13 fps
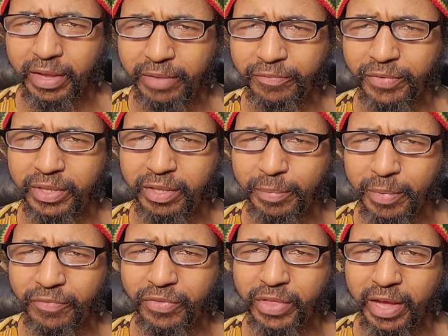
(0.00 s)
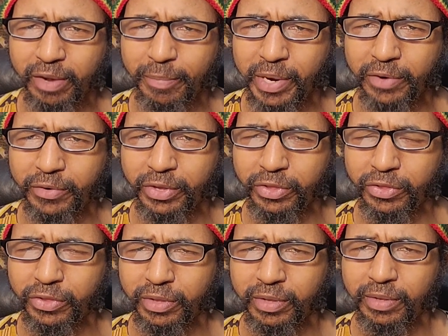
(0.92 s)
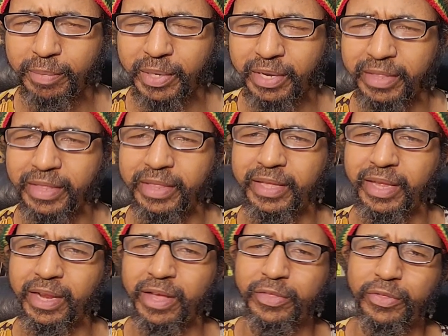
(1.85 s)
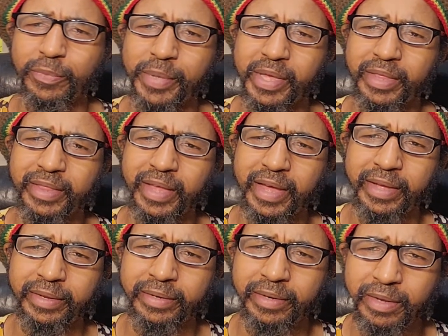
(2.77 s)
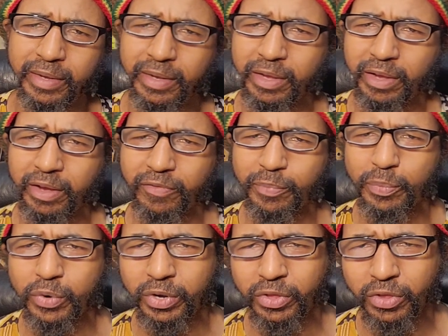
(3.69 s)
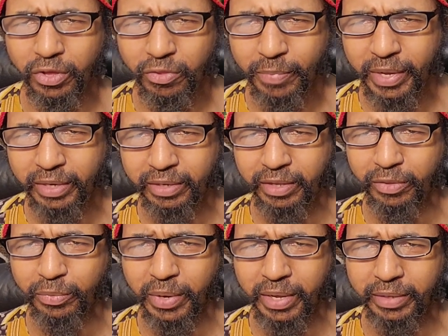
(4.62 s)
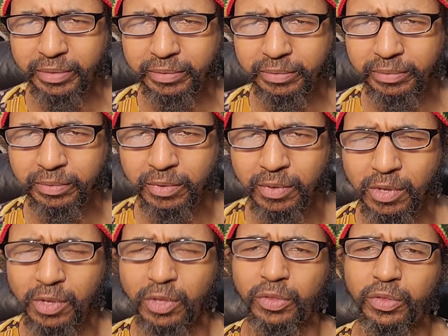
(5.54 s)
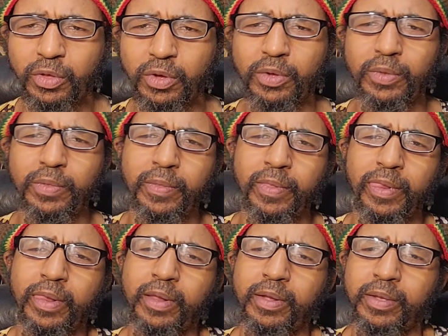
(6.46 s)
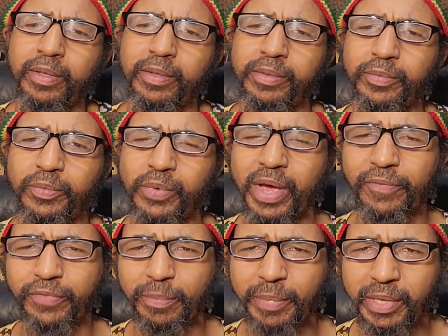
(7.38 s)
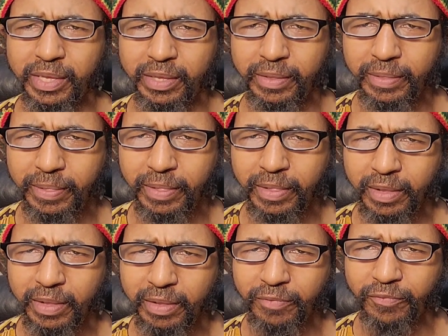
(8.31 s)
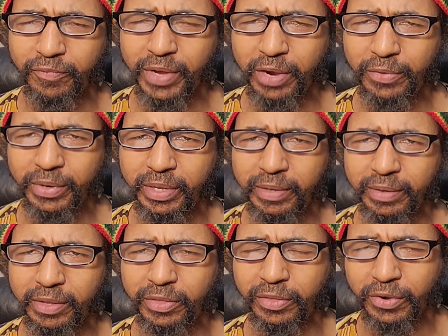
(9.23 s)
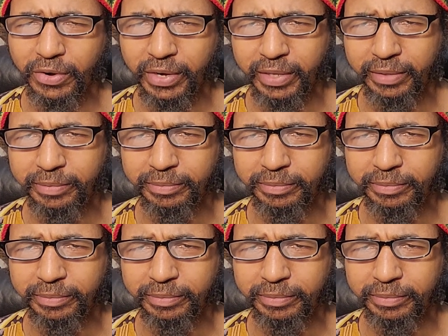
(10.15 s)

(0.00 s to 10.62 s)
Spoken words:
victim of child marriage, because this can also be a sign of poor judgment as well. So we have to be very discerning,